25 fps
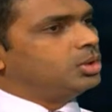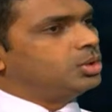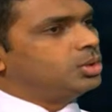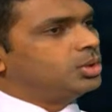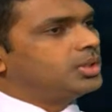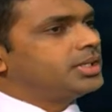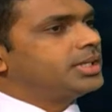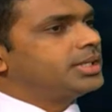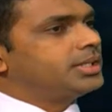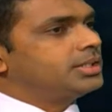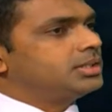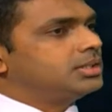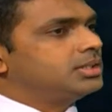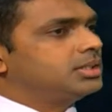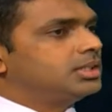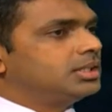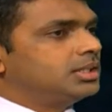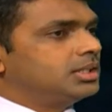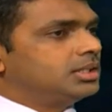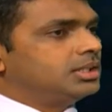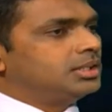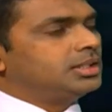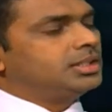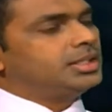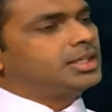look at
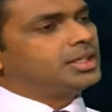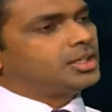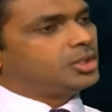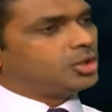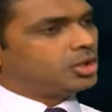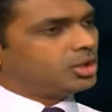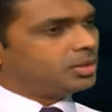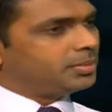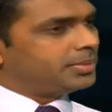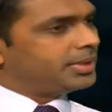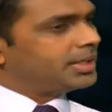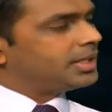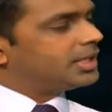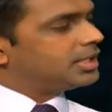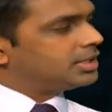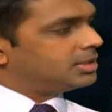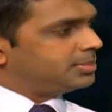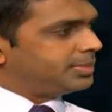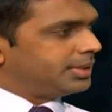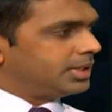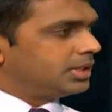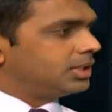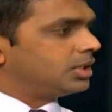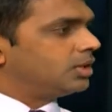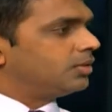the economic
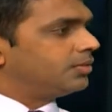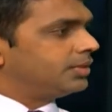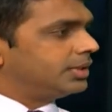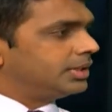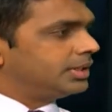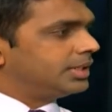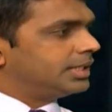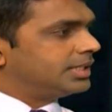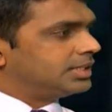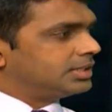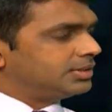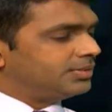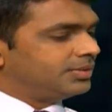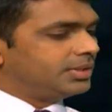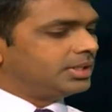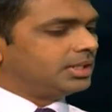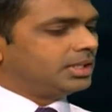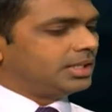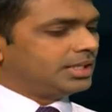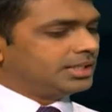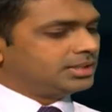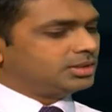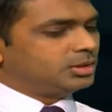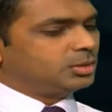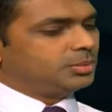aspect of it as
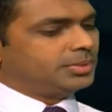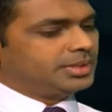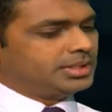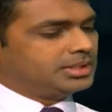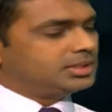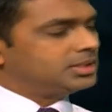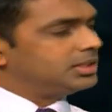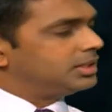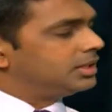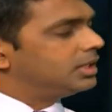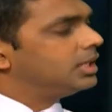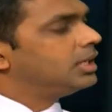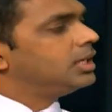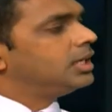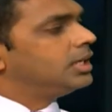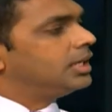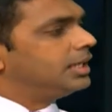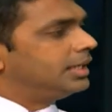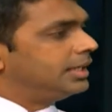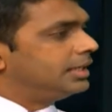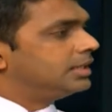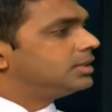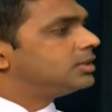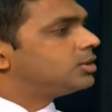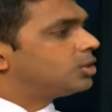well, as you mentioned,
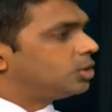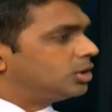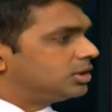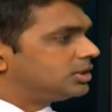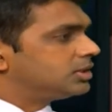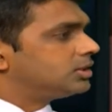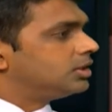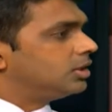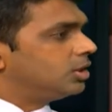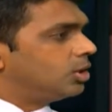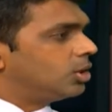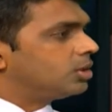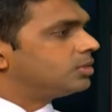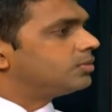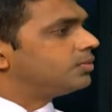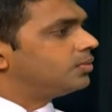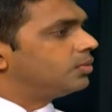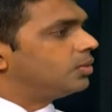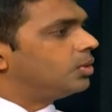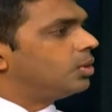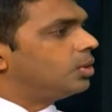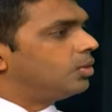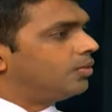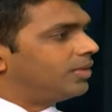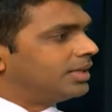it costs a lot
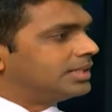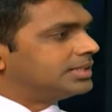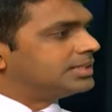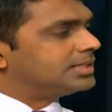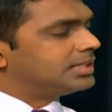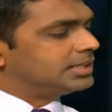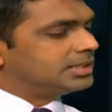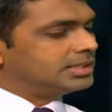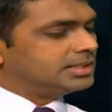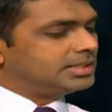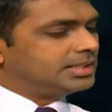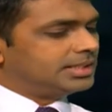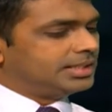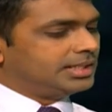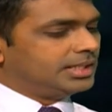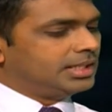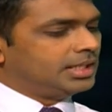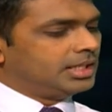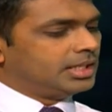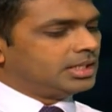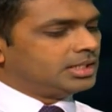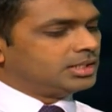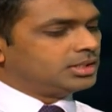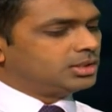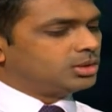for one surgery.
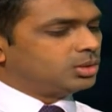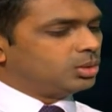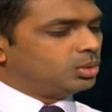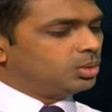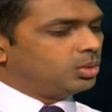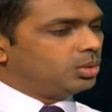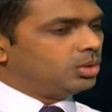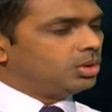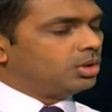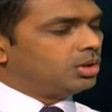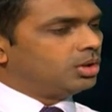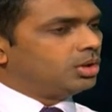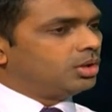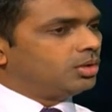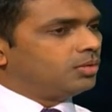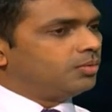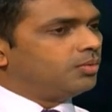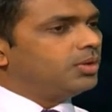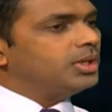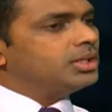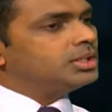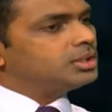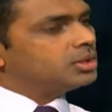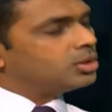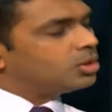So
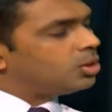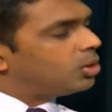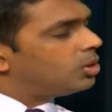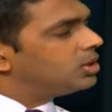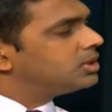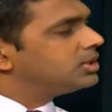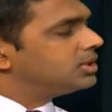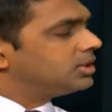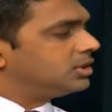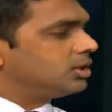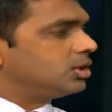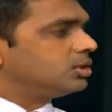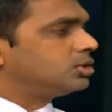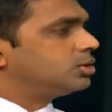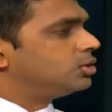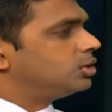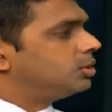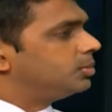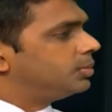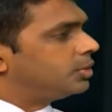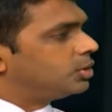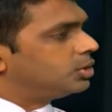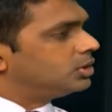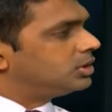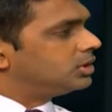what causes
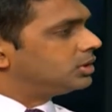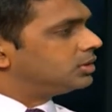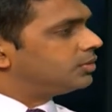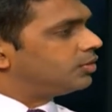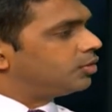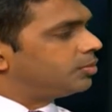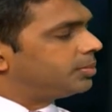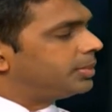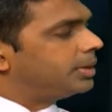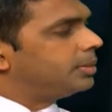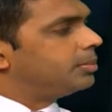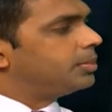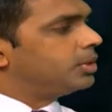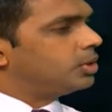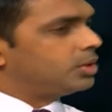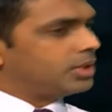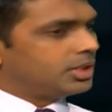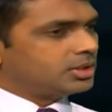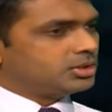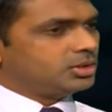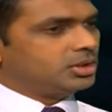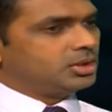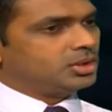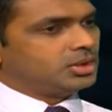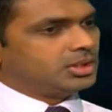osteoporosis for people to
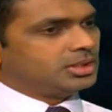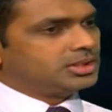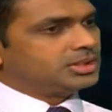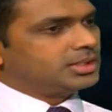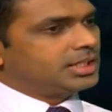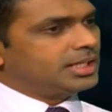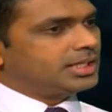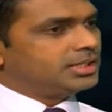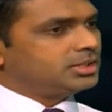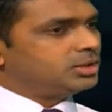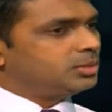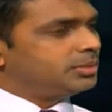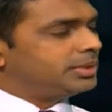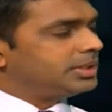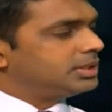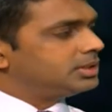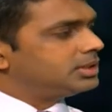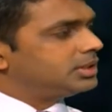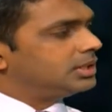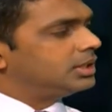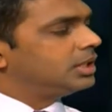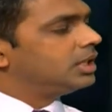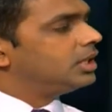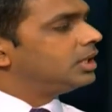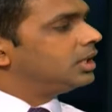actually, because as you
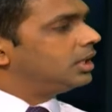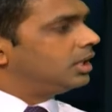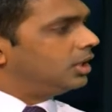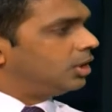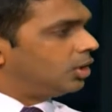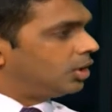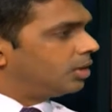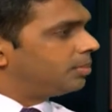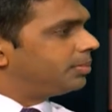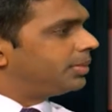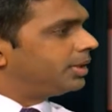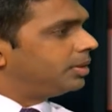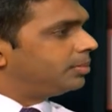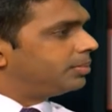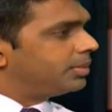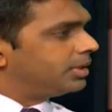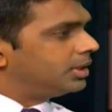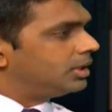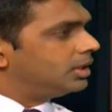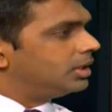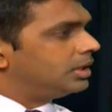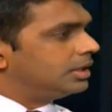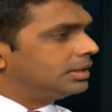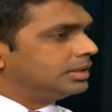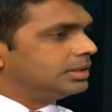mentioned, a lot of
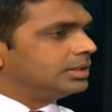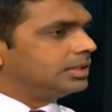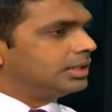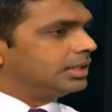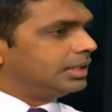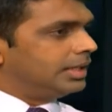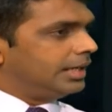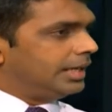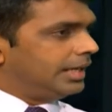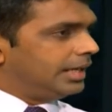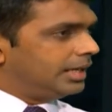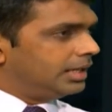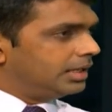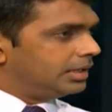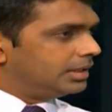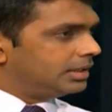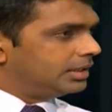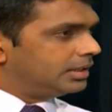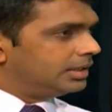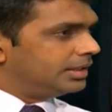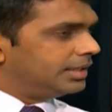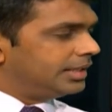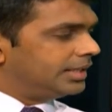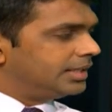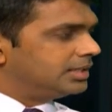people in the
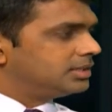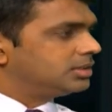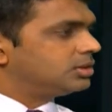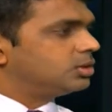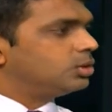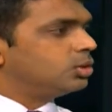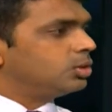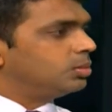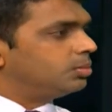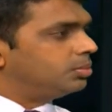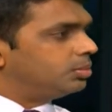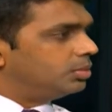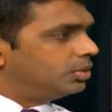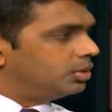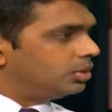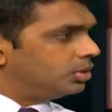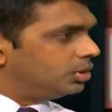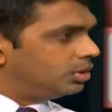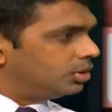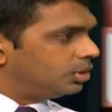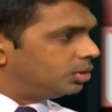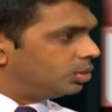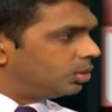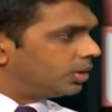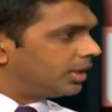elderly age group
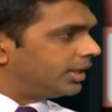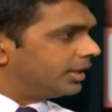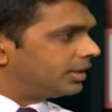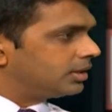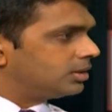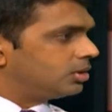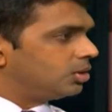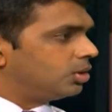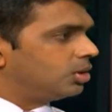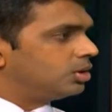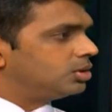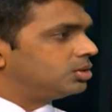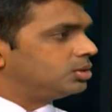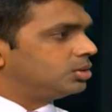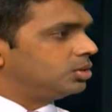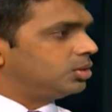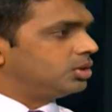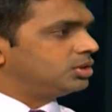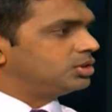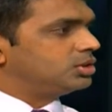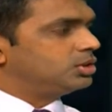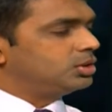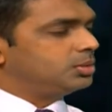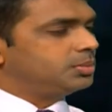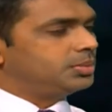do get caught to
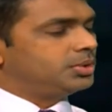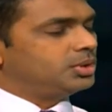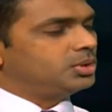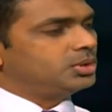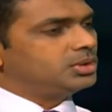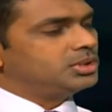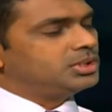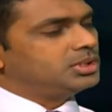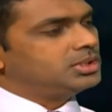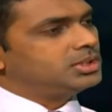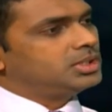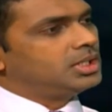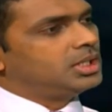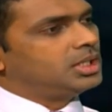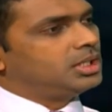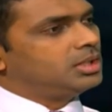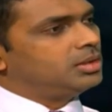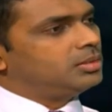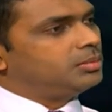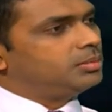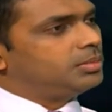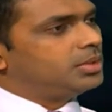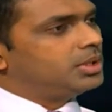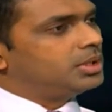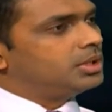osteoporosis,
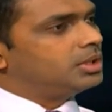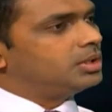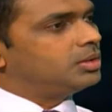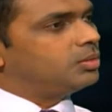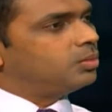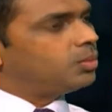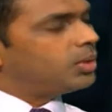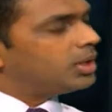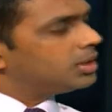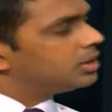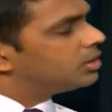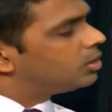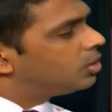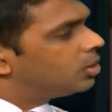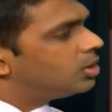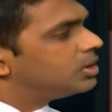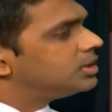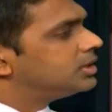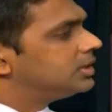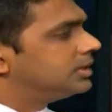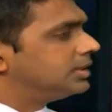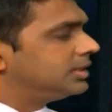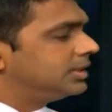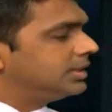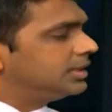but what
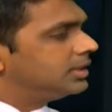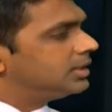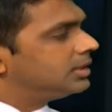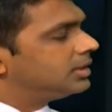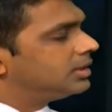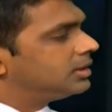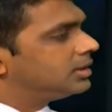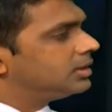causes it?